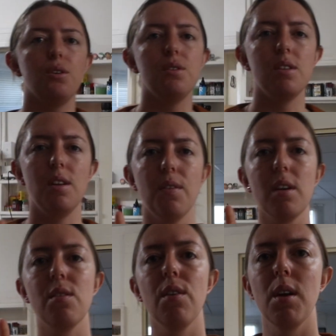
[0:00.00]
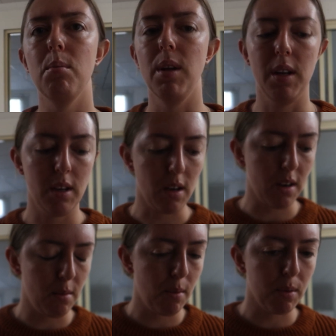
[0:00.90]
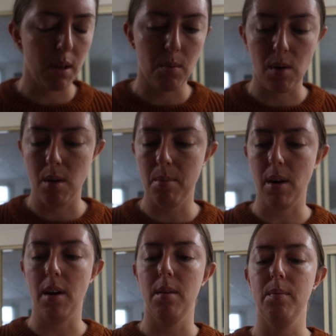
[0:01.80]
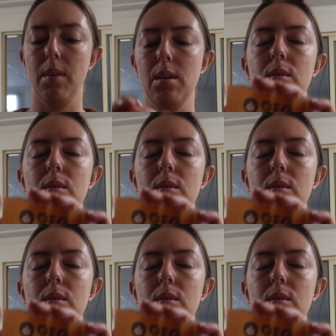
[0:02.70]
two certificates for completing it. I can't remember what they were, but they